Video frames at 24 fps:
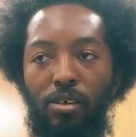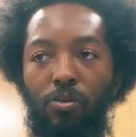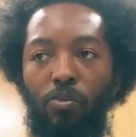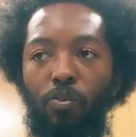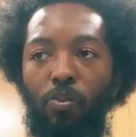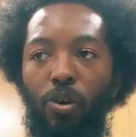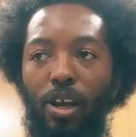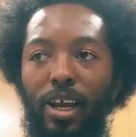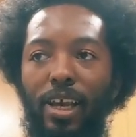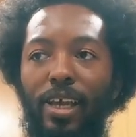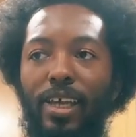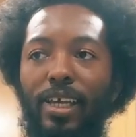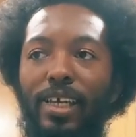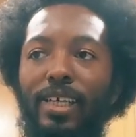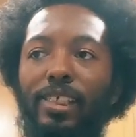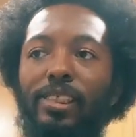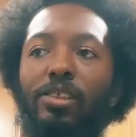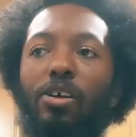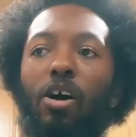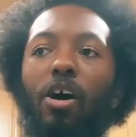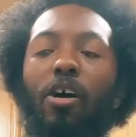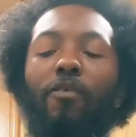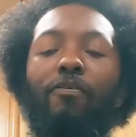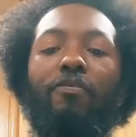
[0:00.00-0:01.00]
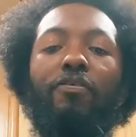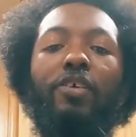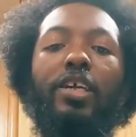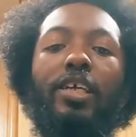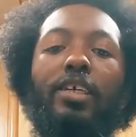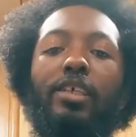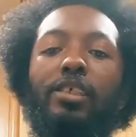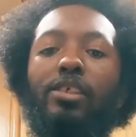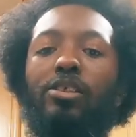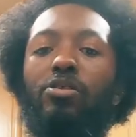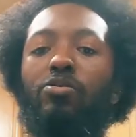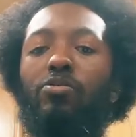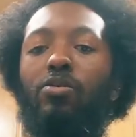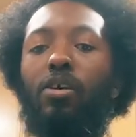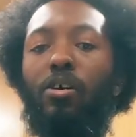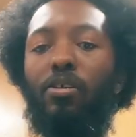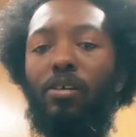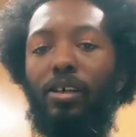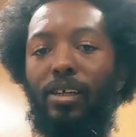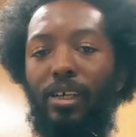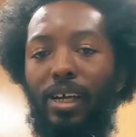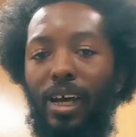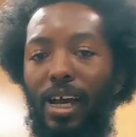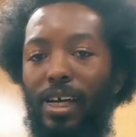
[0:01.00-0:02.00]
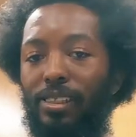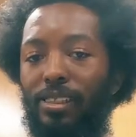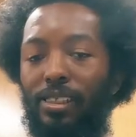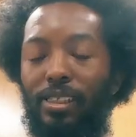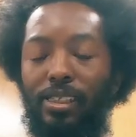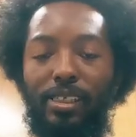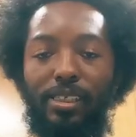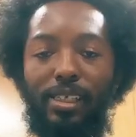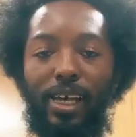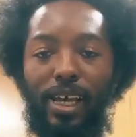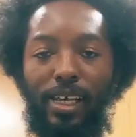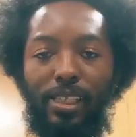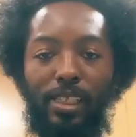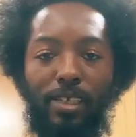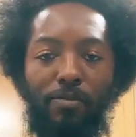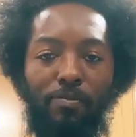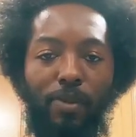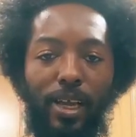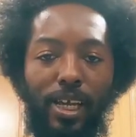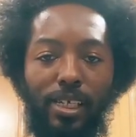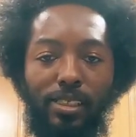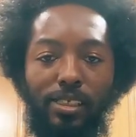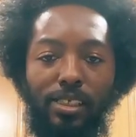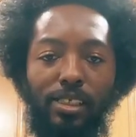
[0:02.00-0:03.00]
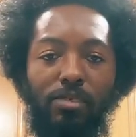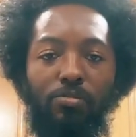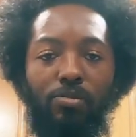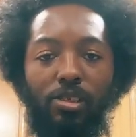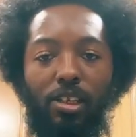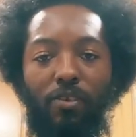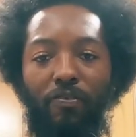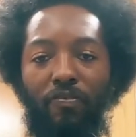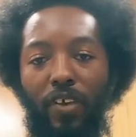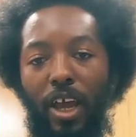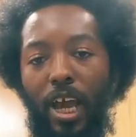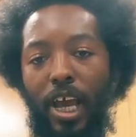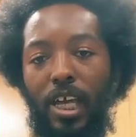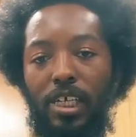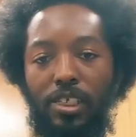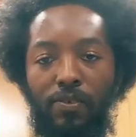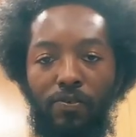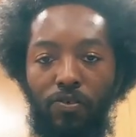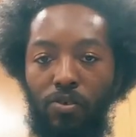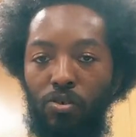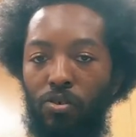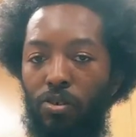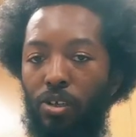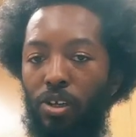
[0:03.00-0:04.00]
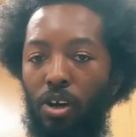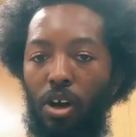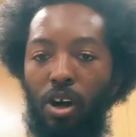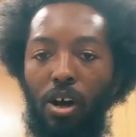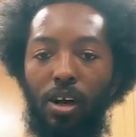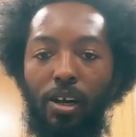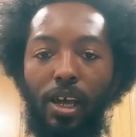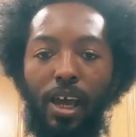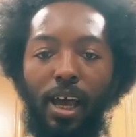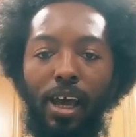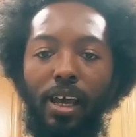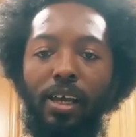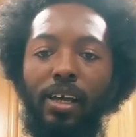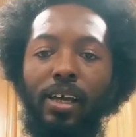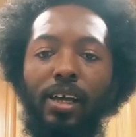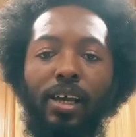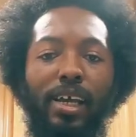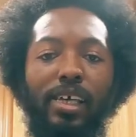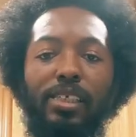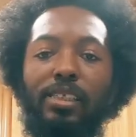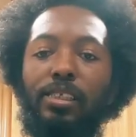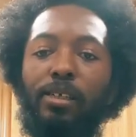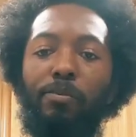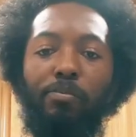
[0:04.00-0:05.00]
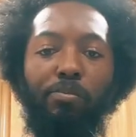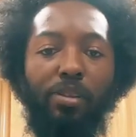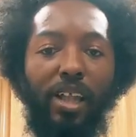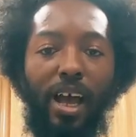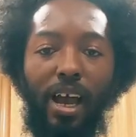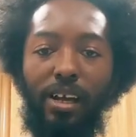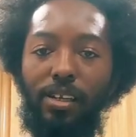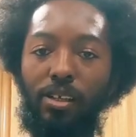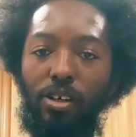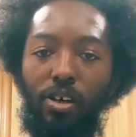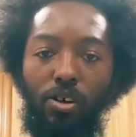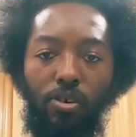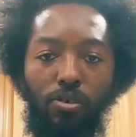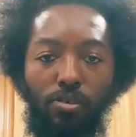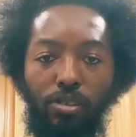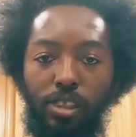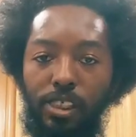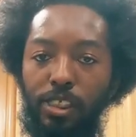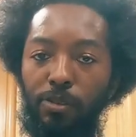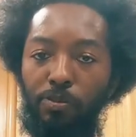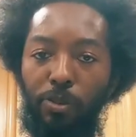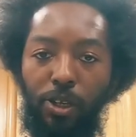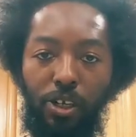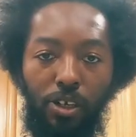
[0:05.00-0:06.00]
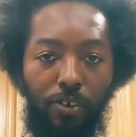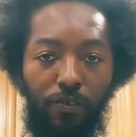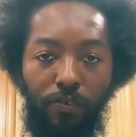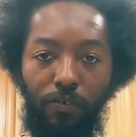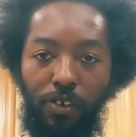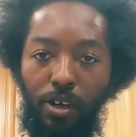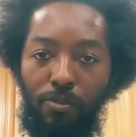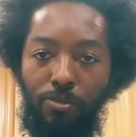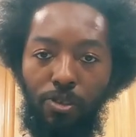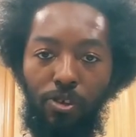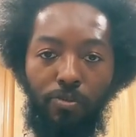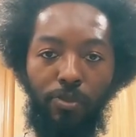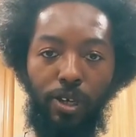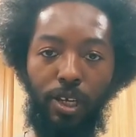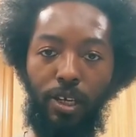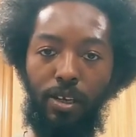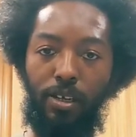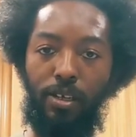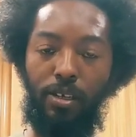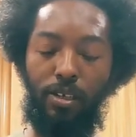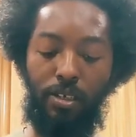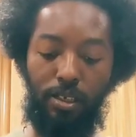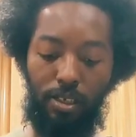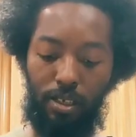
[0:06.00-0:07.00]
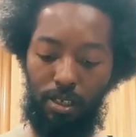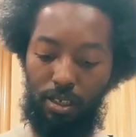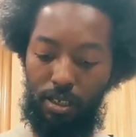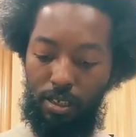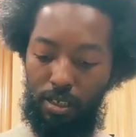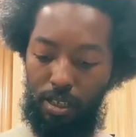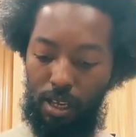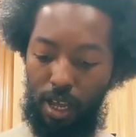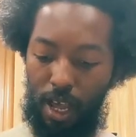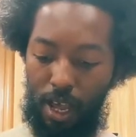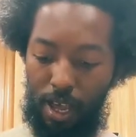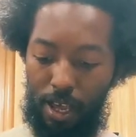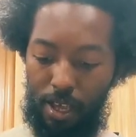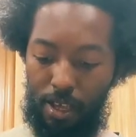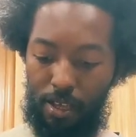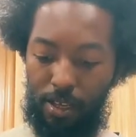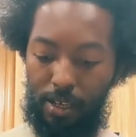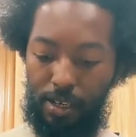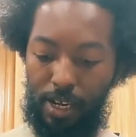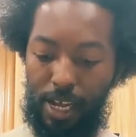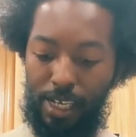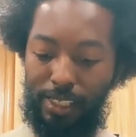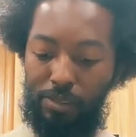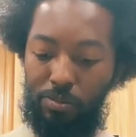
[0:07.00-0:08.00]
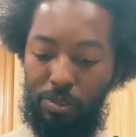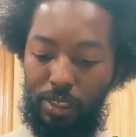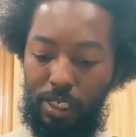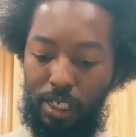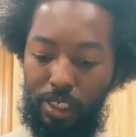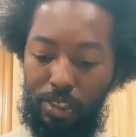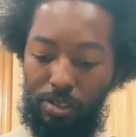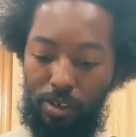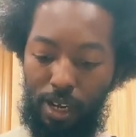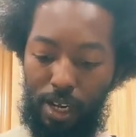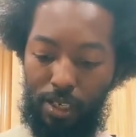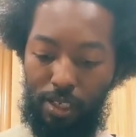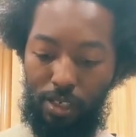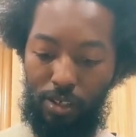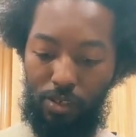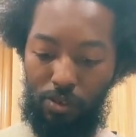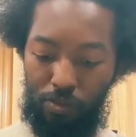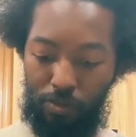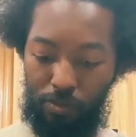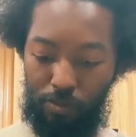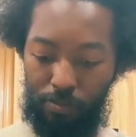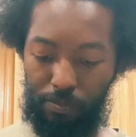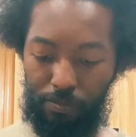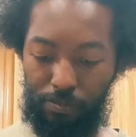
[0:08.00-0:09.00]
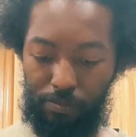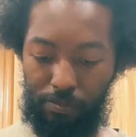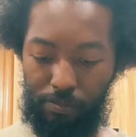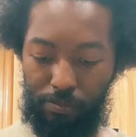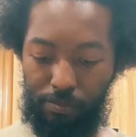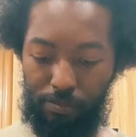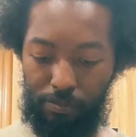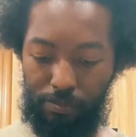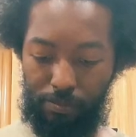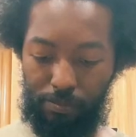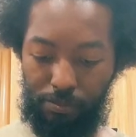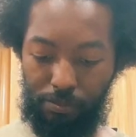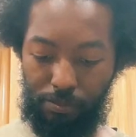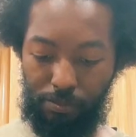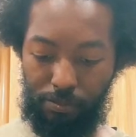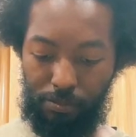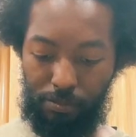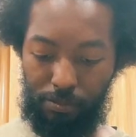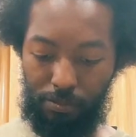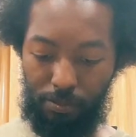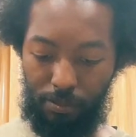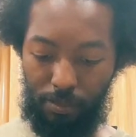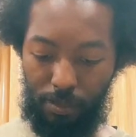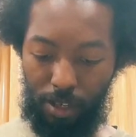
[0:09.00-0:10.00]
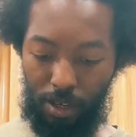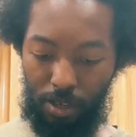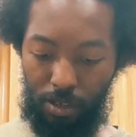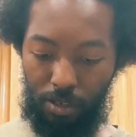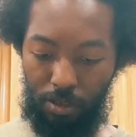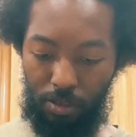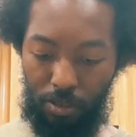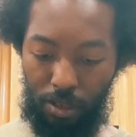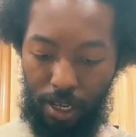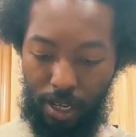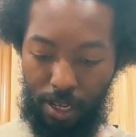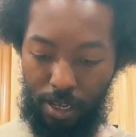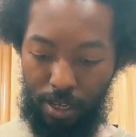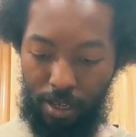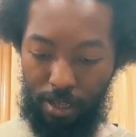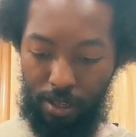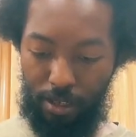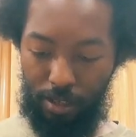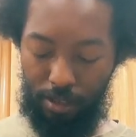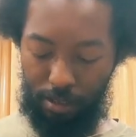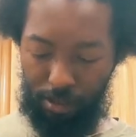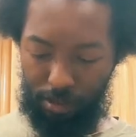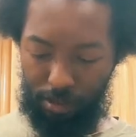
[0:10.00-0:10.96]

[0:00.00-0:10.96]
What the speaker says: What Esau feeds you on a constantly daily basis with the fast food and all that is to block the Holy Spirit from you, man. All right, that's what they're trying to do. Okay.